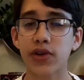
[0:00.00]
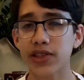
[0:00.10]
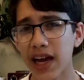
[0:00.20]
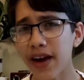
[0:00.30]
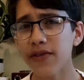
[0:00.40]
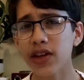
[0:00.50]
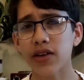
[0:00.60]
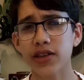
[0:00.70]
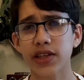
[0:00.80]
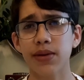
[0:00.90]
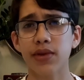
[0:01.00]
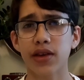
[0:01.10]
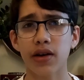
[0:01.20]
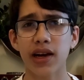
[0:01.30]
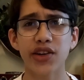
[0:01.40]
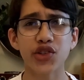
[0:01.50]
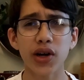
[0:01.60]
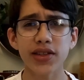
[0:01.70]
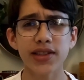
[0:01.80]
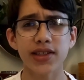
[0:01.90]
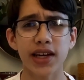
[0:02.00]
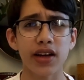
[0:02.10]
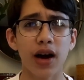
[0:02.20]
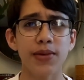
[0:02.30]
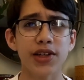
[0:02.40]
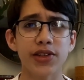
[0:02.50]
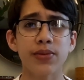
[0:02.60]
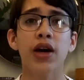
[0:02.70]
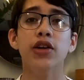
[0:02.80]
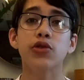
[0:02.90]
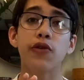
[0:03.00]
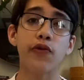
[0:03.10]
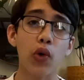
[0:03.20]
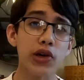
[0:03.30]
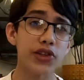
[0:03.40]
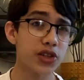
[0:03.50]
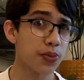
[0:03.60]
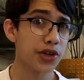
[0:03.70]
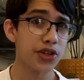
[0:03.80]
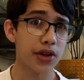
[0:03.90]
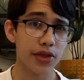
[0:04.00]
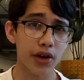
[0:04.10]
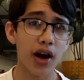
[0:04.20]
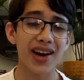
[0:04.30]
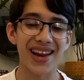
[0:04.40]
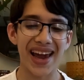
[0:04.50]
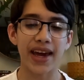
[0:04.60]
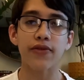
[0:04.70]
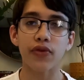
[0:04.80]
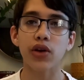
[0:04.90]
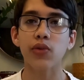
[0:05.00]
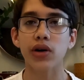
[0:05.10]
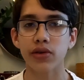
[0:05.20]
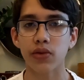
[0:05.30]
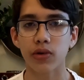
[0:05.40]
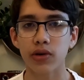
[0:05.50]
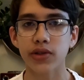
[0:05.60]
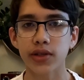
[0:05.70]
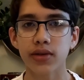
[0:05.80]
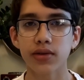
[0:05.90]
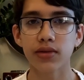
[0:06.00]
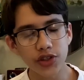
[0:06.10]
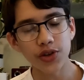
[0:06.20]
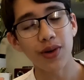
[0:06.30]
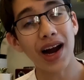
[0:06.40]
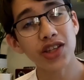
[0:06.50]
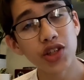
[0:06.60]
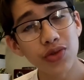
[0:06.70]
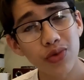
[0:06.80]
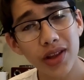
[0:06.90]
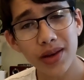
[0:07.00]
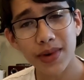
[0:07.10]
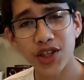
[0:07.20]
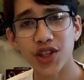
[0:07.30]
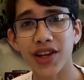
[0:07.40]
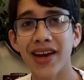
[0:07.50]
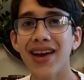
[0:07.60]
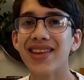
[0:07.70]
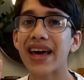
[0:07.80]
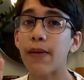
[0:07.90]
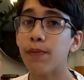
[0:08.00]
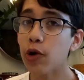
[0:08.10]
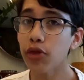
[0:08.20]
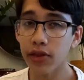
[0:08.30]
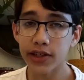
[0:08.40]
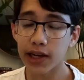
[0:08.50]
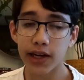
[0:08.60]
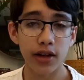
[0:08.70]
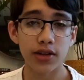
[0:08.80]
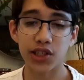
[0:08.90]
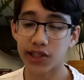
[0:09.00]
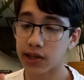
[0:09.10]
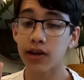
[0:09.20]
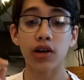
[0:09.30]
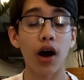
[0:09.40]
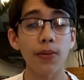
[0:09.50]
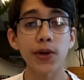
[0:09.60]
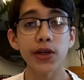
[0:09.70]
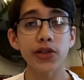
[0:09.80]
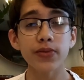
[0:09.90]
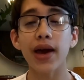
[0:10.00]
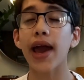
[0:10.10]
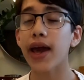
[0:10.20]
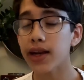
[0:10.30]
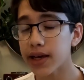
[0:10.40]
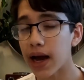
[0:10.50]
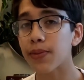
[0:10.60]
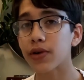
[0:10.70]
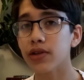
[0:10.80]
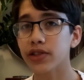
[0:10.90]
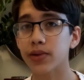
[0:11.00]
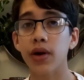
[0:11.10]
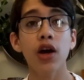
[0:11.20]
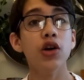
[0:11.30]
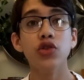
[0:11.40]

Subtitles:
focused heavily on containment theory and trying to contain communism to avoid the suppression of thought and free will in the world. Also, I should really mention that both of these ideologies, communism and capitalism,